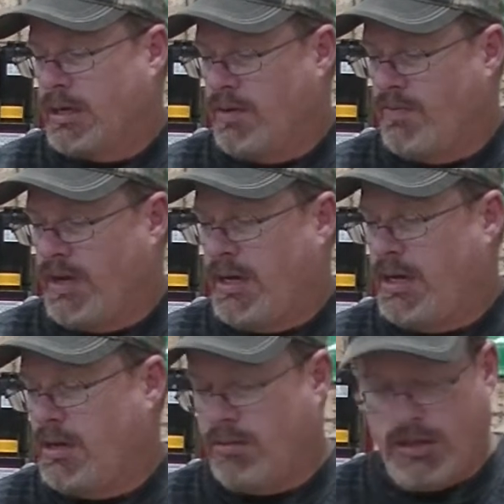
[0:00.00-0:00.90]

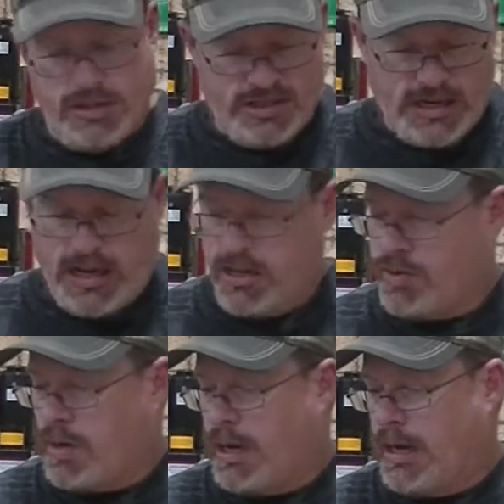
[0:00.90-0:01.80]
Convenient, it stands
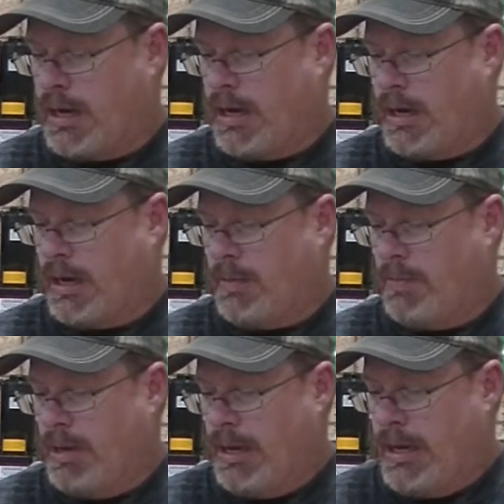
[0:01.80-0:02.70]
right in it, yep.
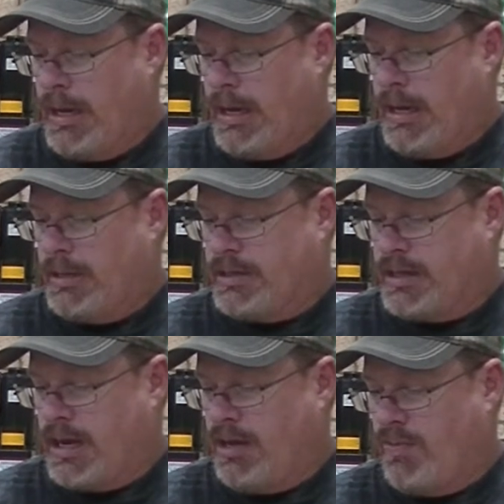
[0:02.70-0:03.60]
And
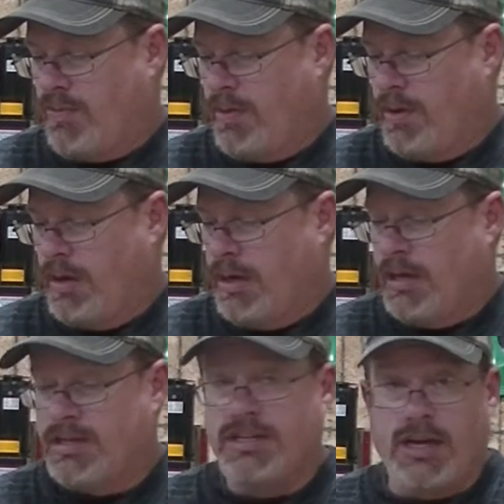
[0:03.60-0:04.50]
safe,
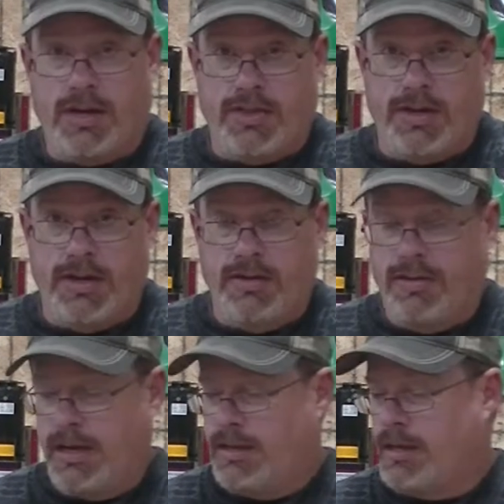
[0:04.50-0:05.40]
stealthy,
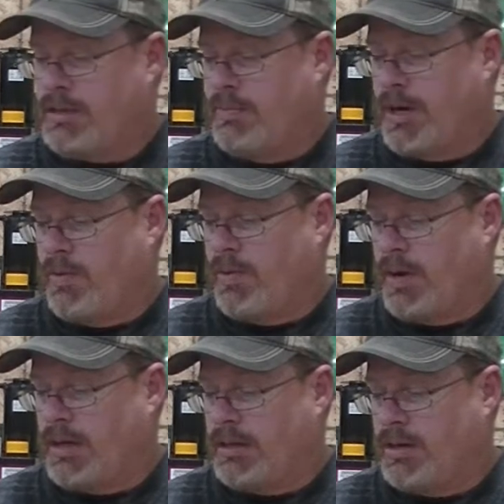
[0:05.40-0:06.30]
that's a big one
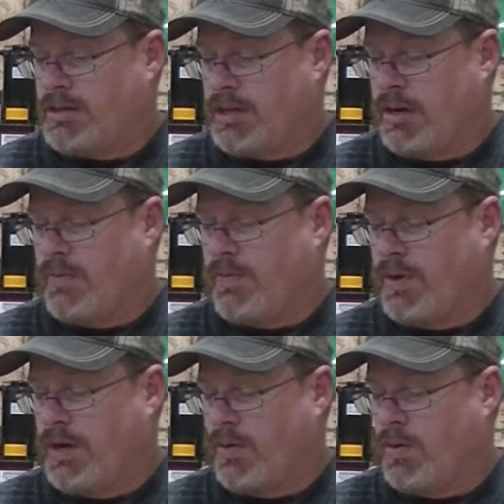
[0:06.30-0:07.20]
right there.
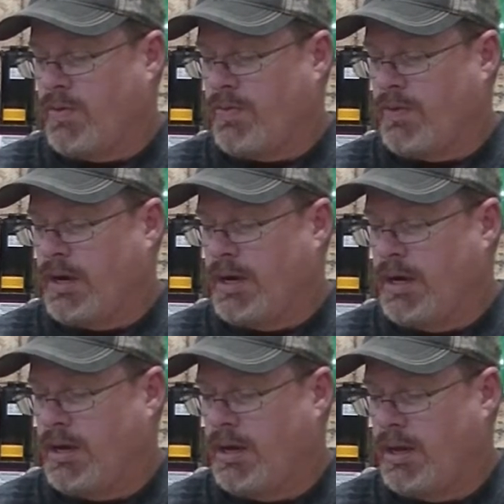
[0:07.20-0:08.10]
Sound-free, odor-free,
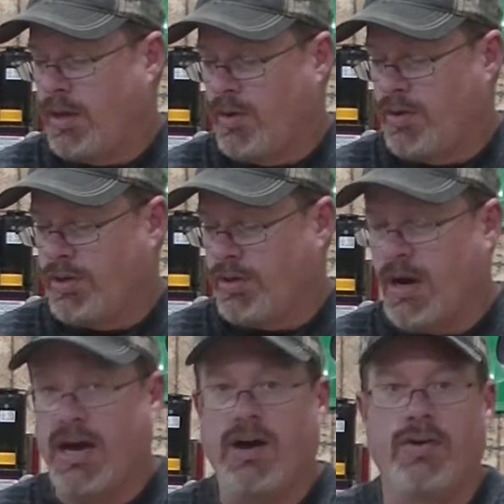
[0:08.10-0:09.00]
low to the
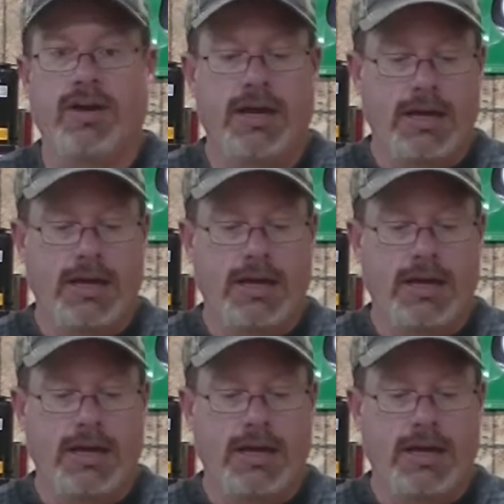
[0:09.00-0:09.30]
ground.